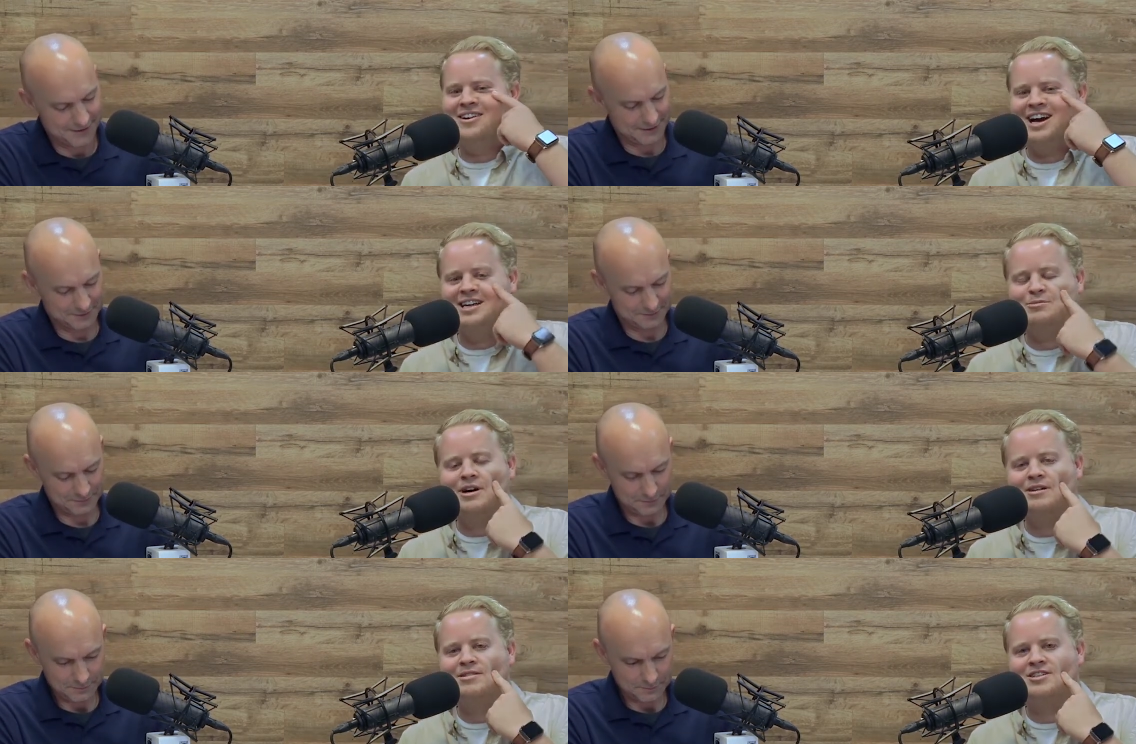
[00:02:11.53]
Speaker 1: oh guys,
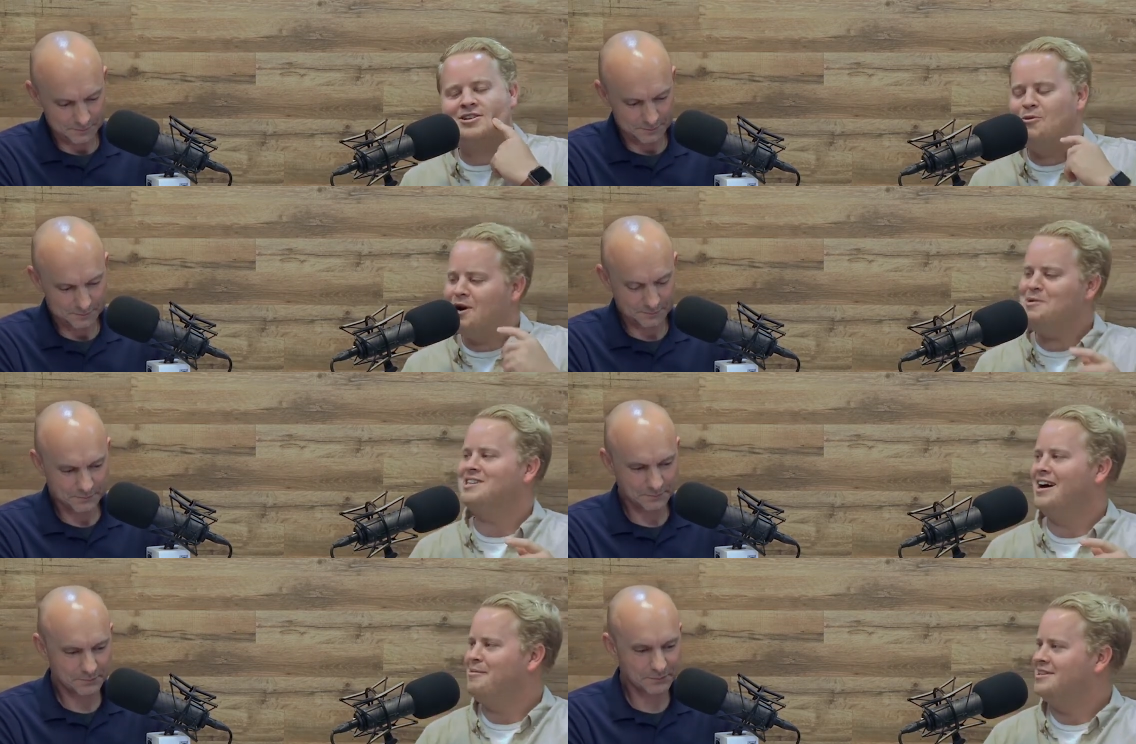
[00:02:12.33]
welcome to the show. What are we
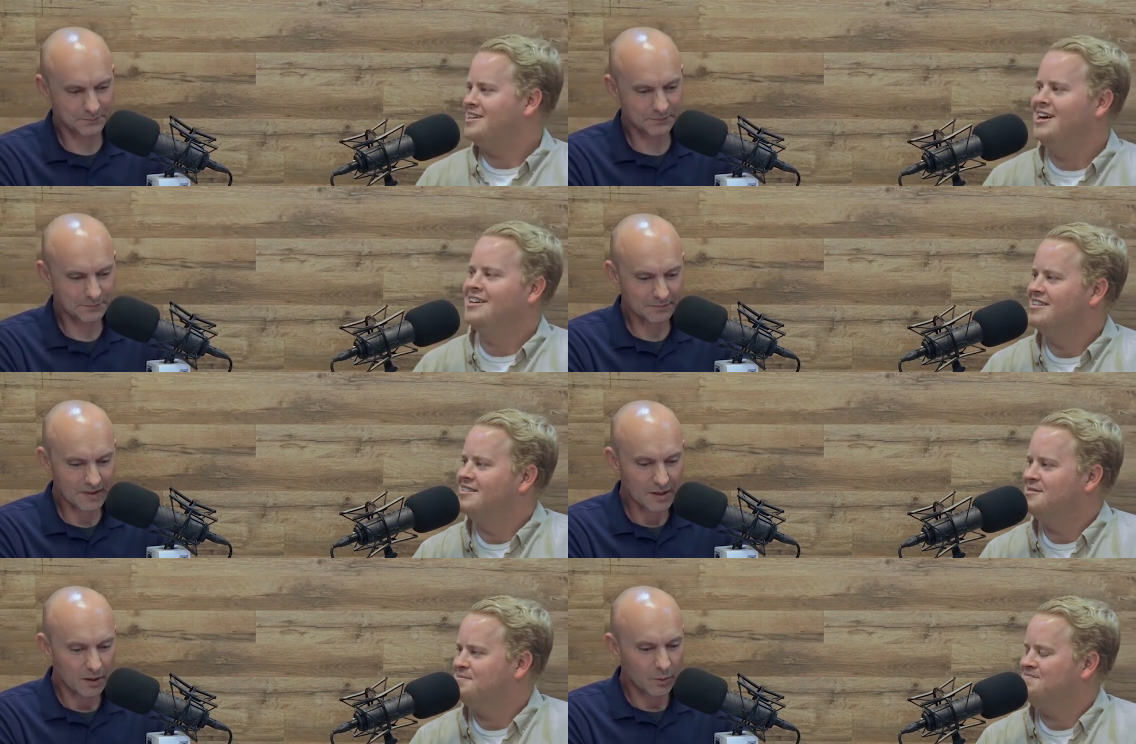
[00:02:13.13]
talking about today?
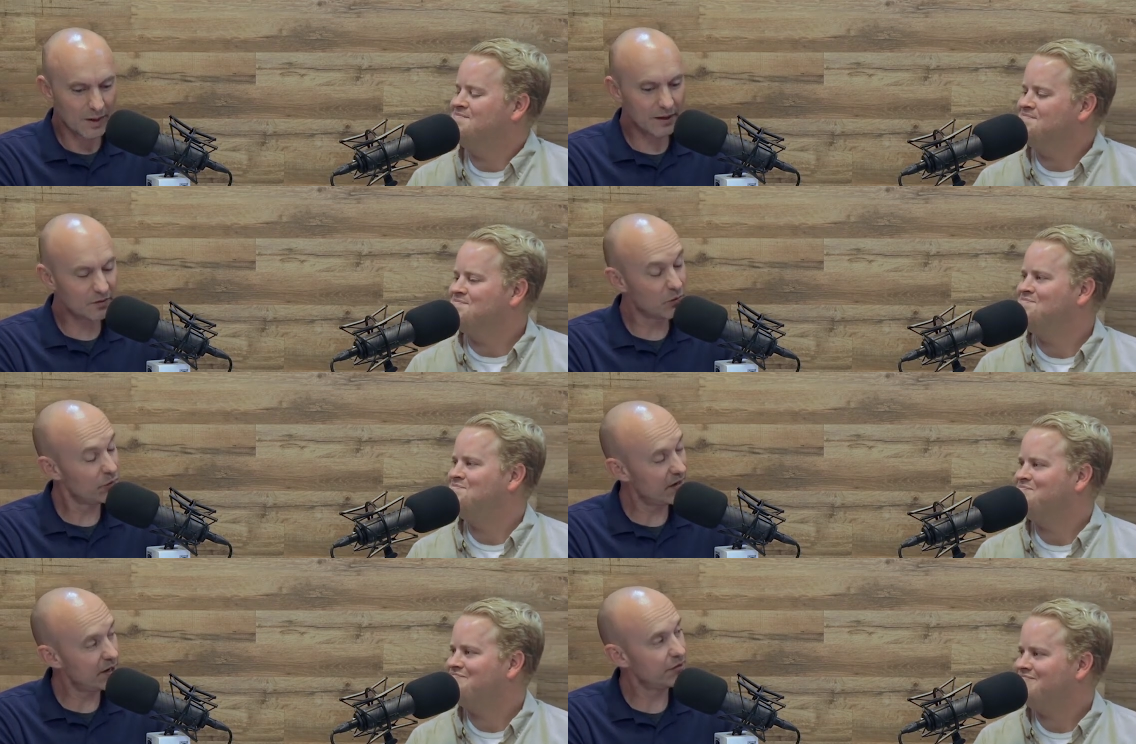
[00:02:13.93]
Speaker 2: Well, it's a
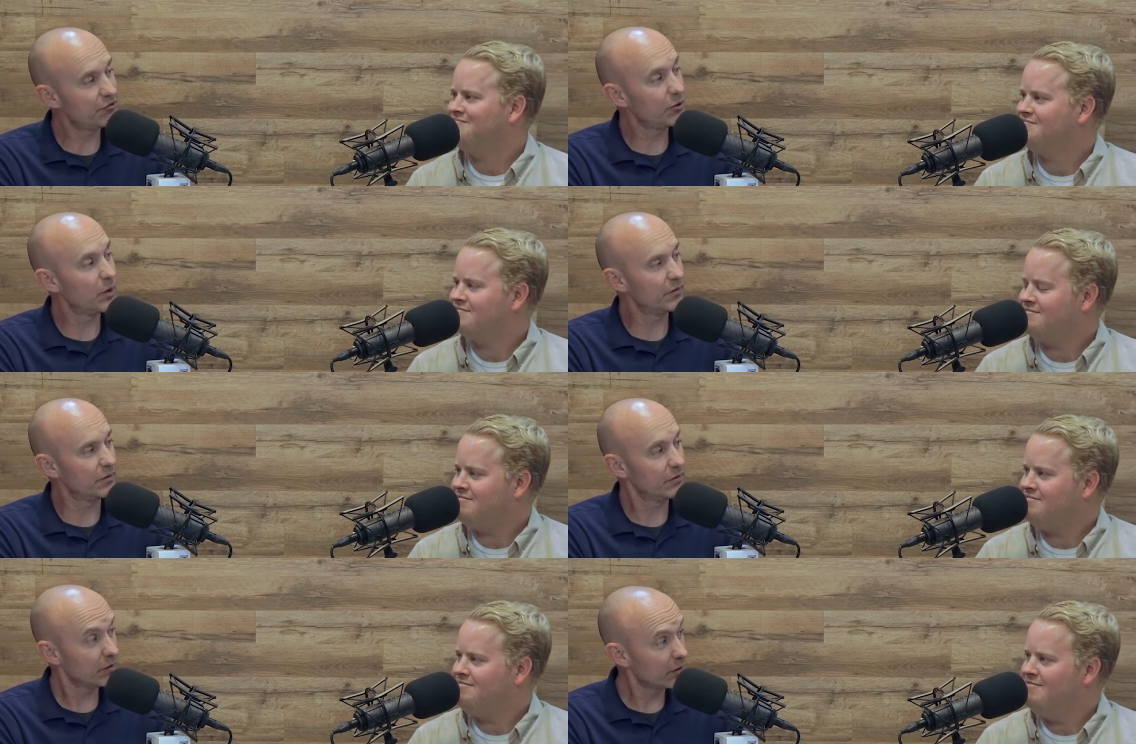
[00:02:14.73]
very interesting
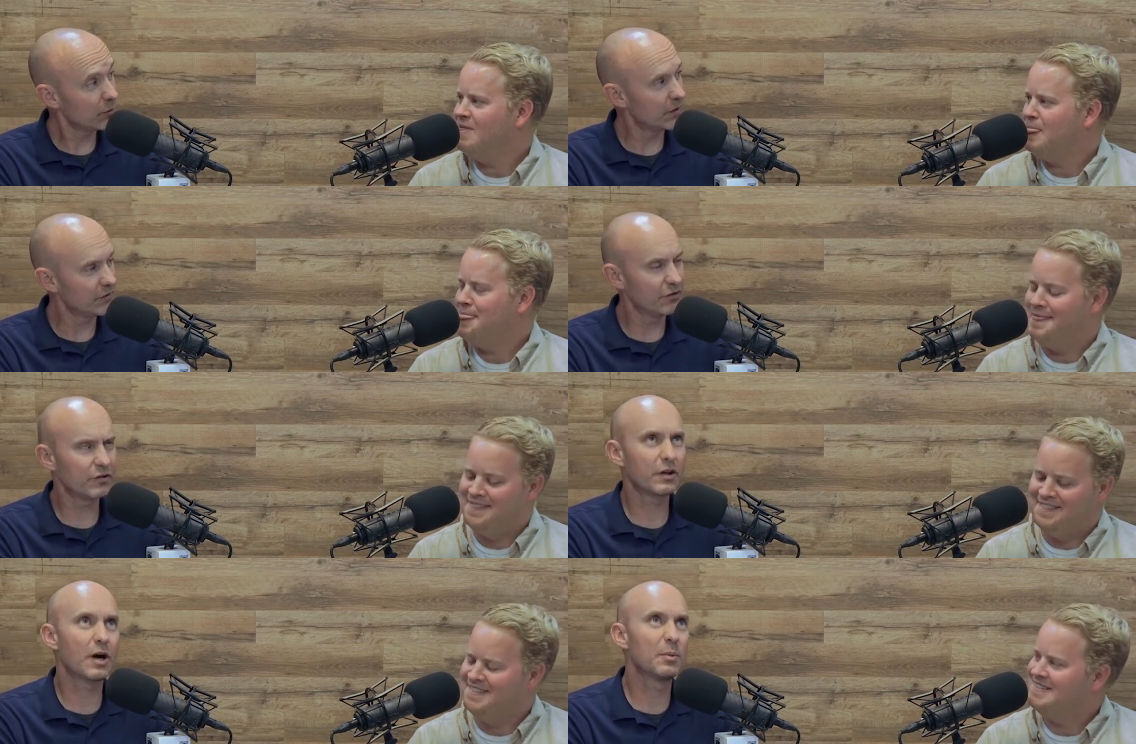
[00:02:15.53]
question. It's a good question.
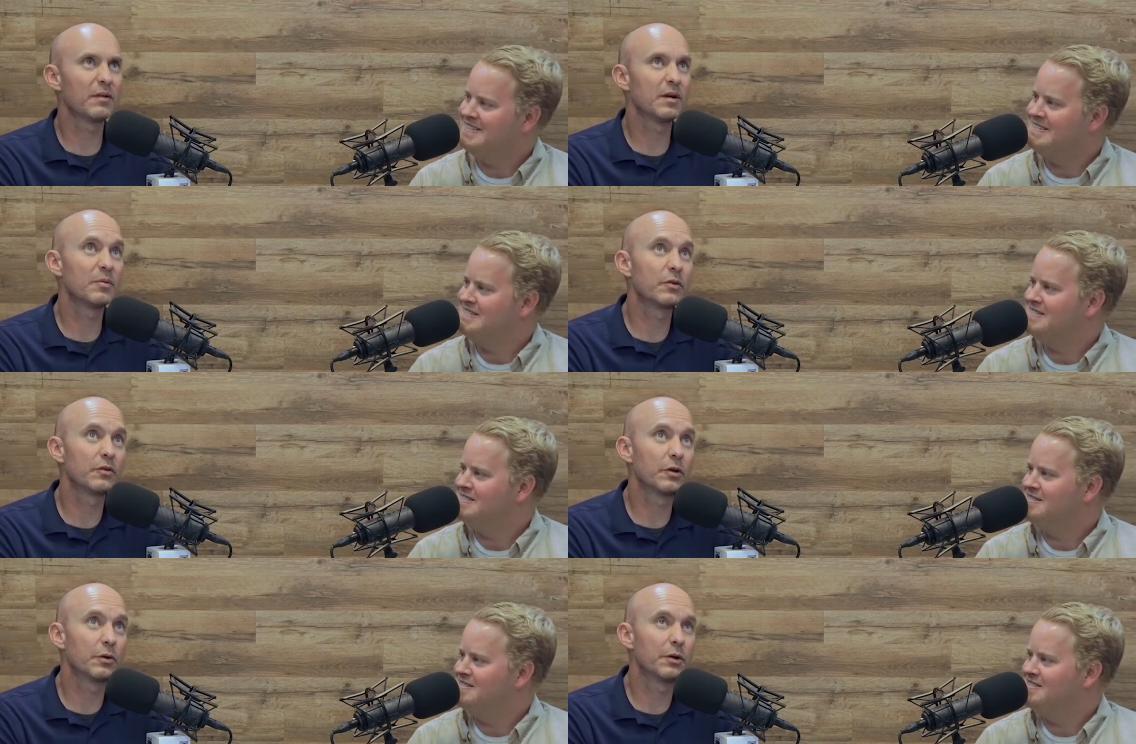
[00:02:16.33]
Just a couple of
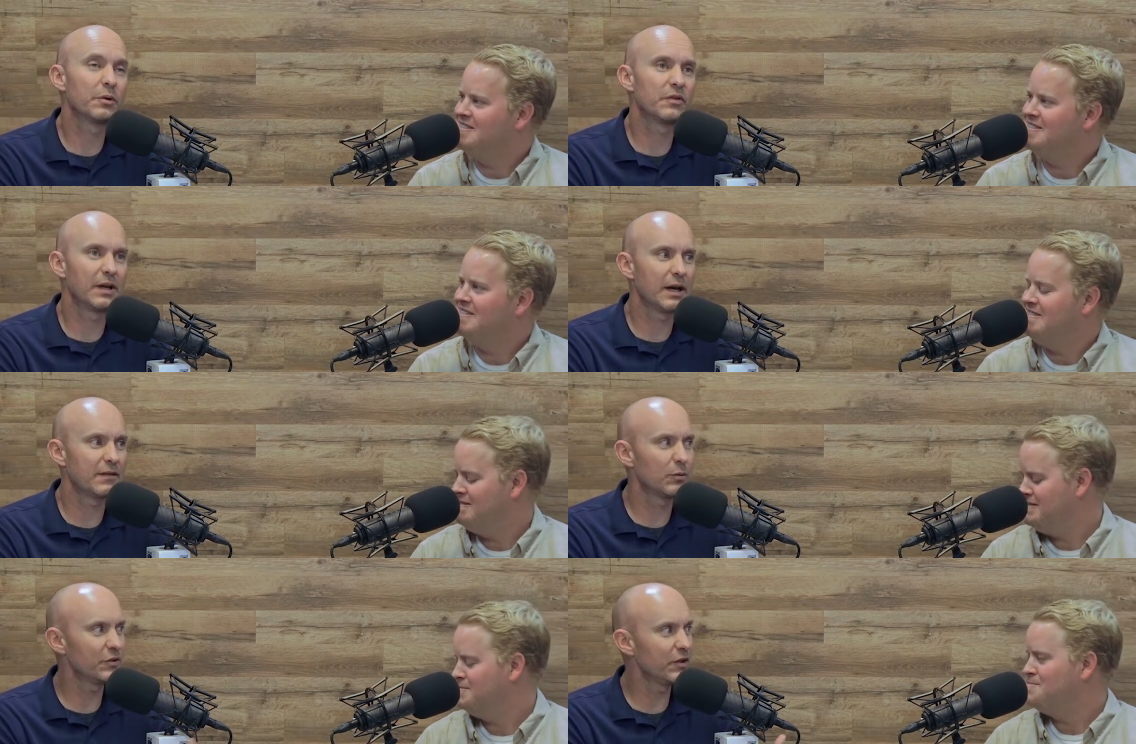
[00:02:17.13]
episodes ago, you were saying,
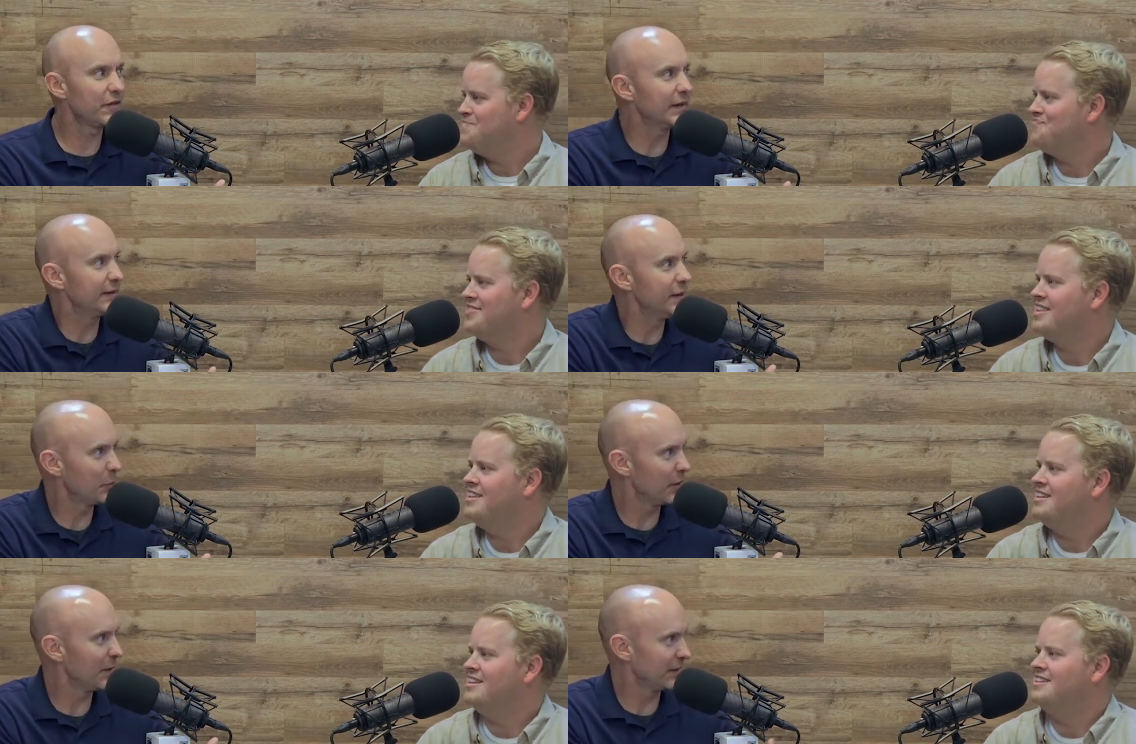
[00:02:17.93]
guys, I want you to think
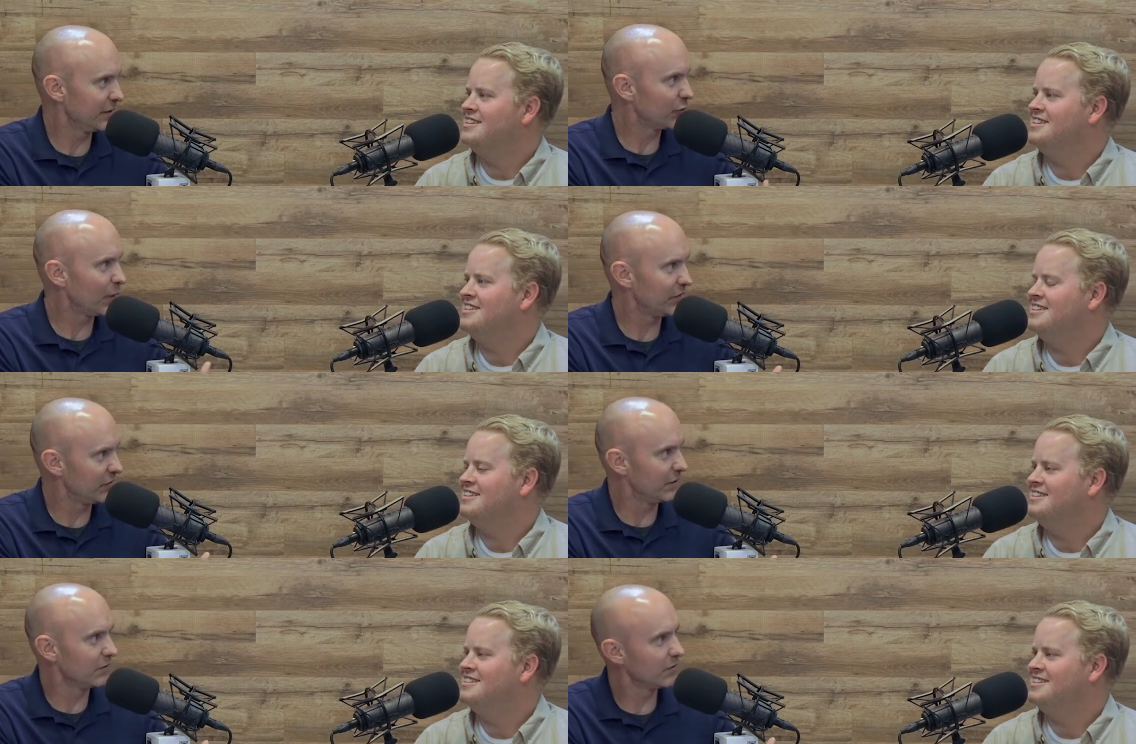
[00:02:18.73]
deeper about these
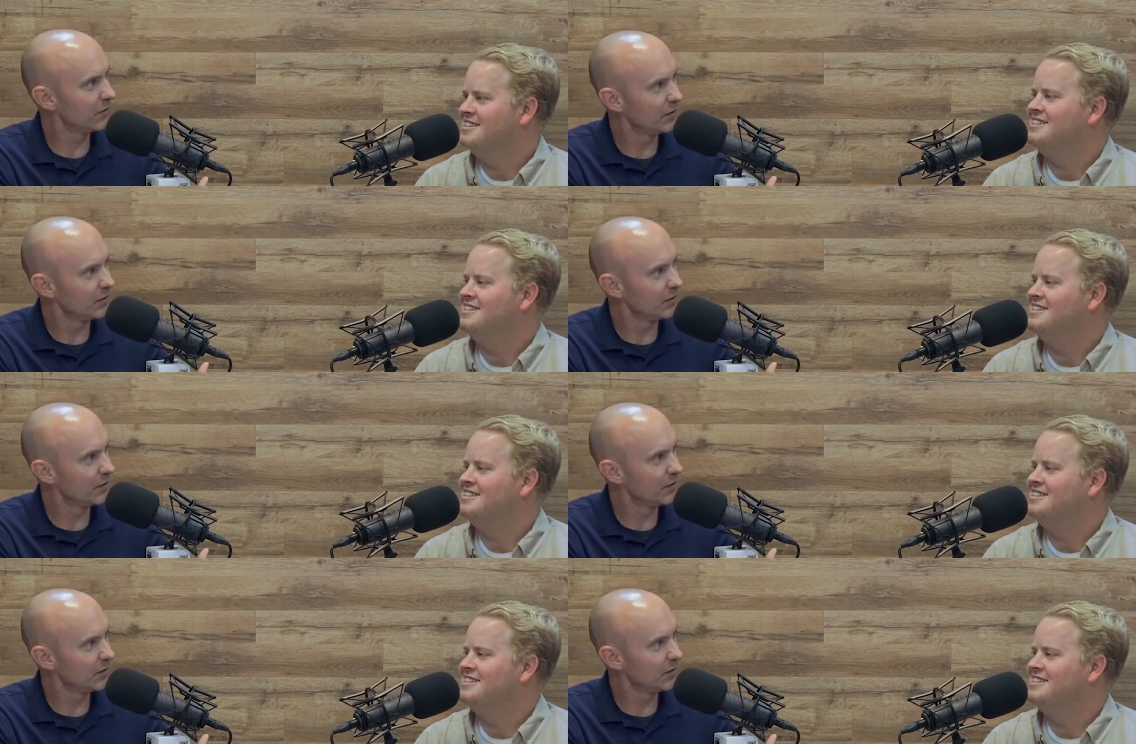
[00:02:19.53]
questions,